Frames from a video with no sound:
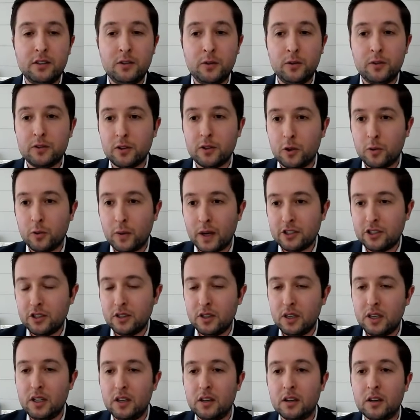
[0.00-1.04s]
You know, there's a
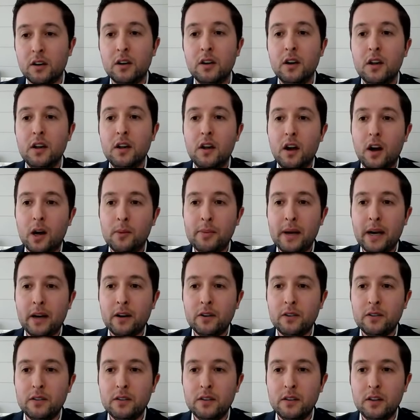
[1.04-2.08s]
question here
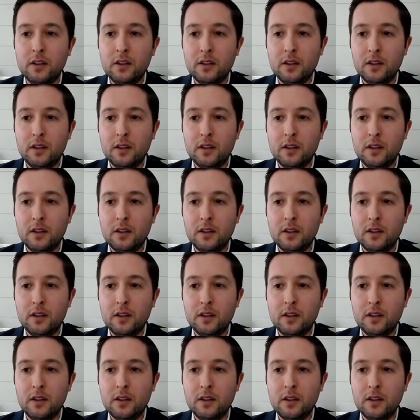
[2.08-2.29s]
about